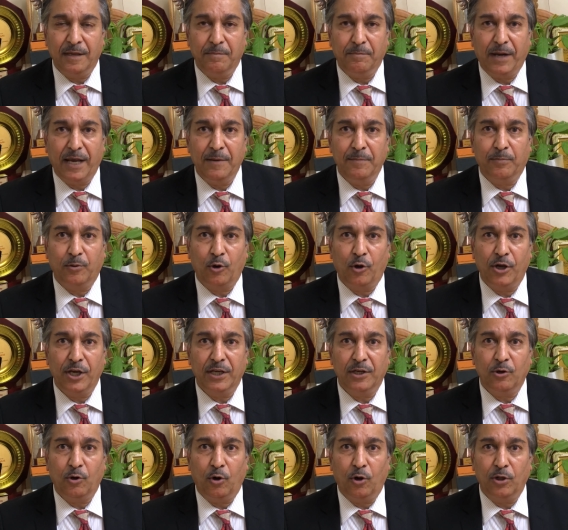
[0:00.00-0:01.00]
by
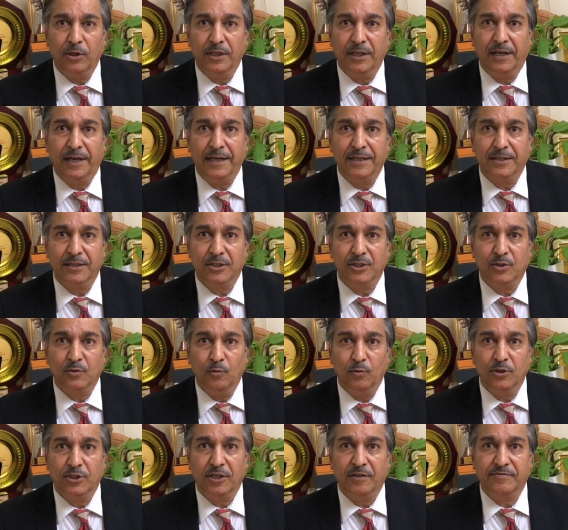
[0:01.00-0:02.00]
employing all the latest
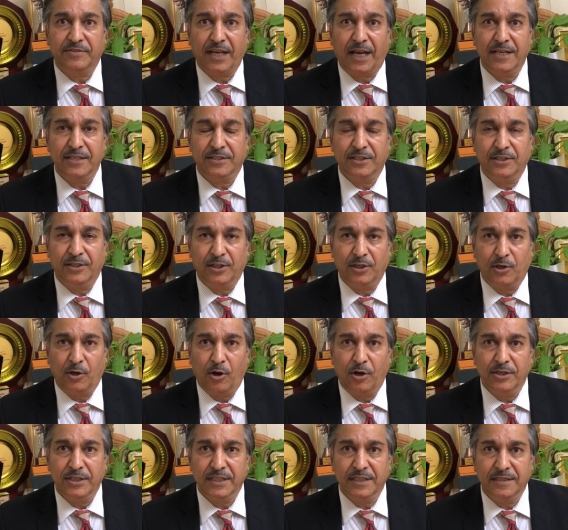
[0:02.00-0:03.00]
tools of science and
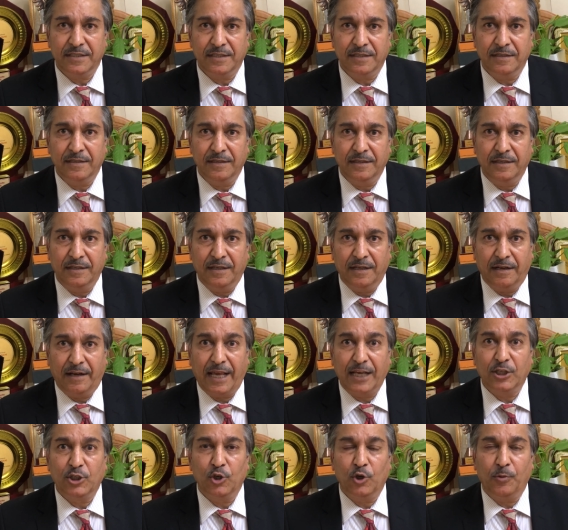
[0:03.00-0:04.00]
technologies
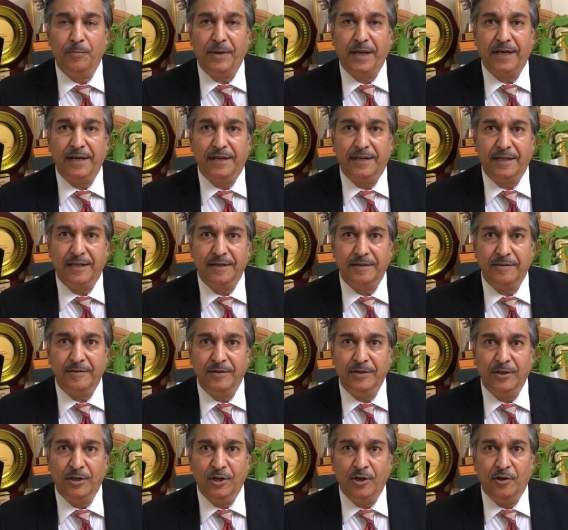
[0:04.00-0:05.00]
like genome editing
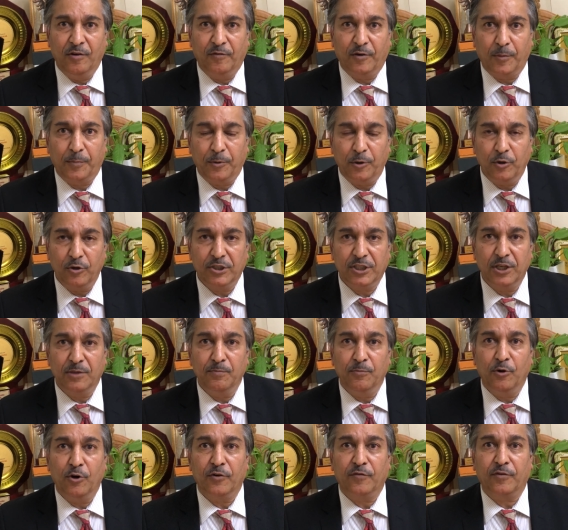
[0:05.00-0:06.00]
for producing
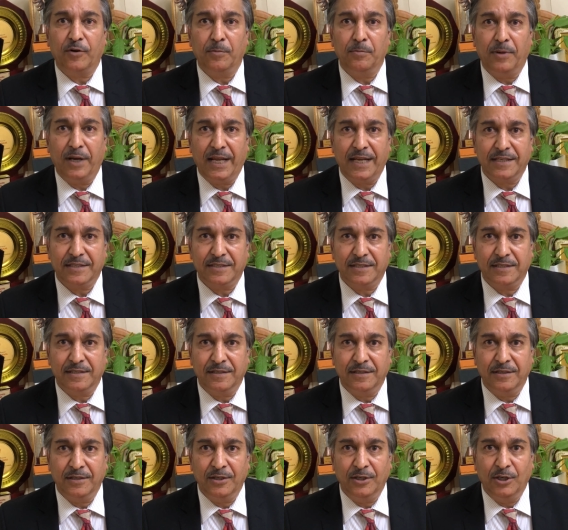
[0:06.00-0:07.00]
more from less
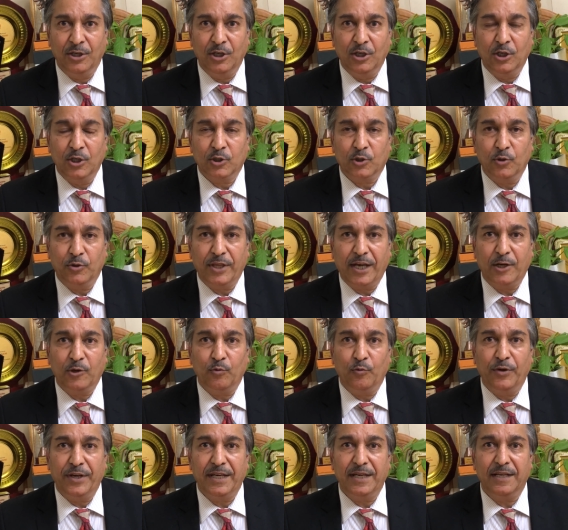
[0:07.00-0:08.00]
so that
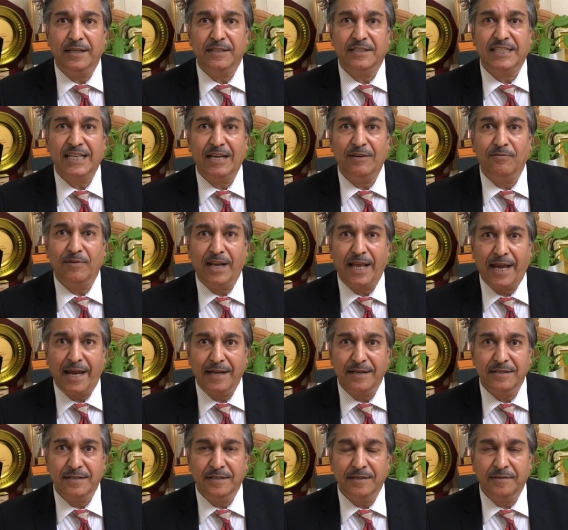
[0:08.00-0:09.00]
we save
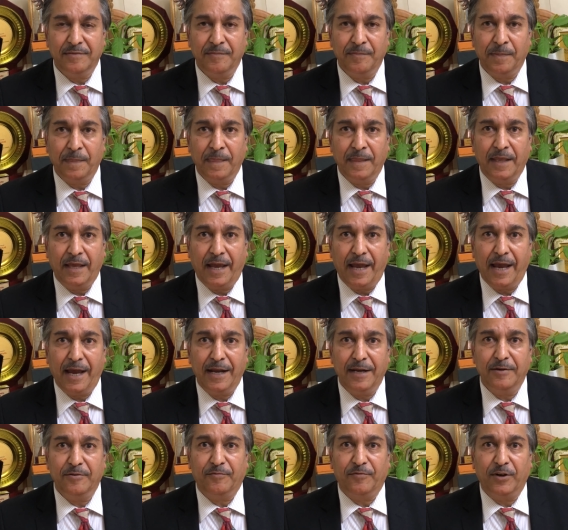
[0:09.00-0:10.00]
land
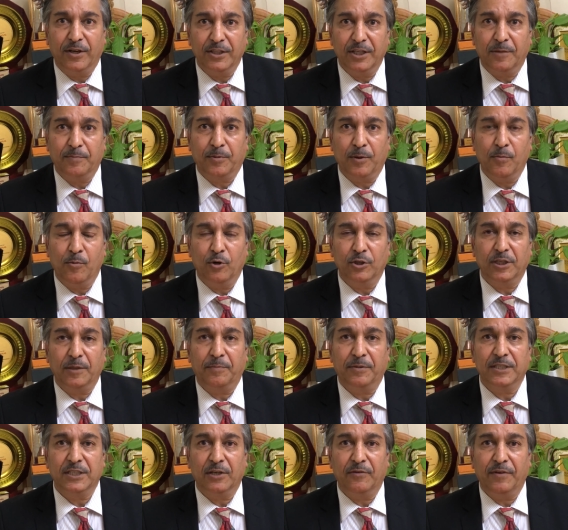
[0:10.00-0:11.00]
and further promote the
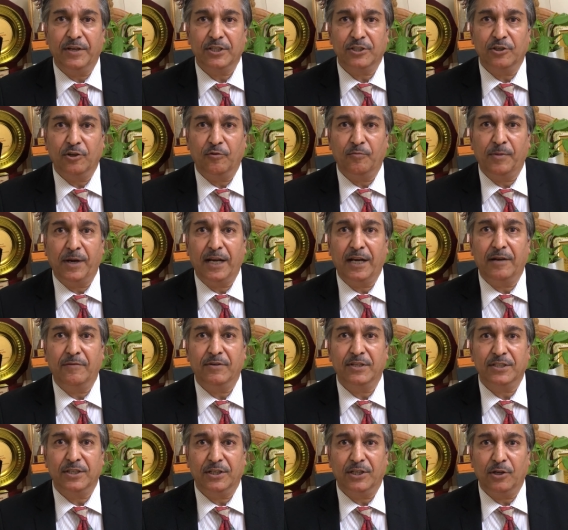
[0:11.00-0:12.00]
preservation of
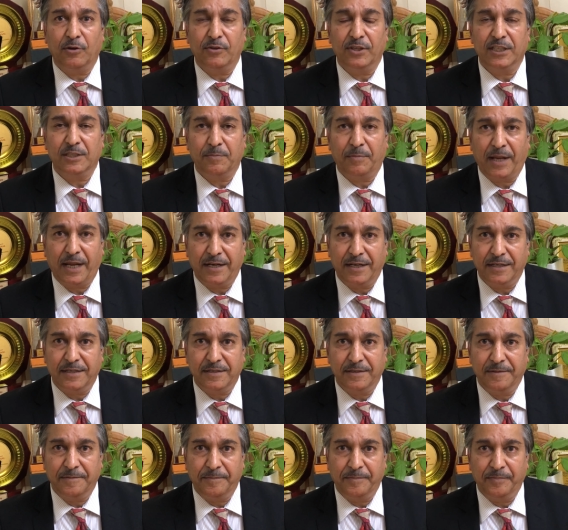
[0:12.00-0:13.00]
biodiversity on this
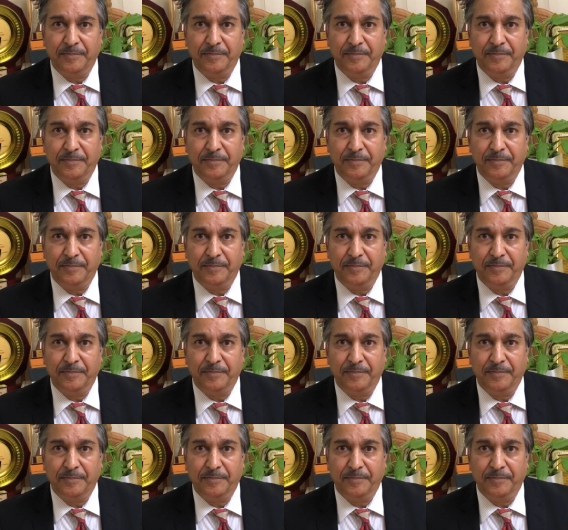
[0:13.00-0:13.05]
planet.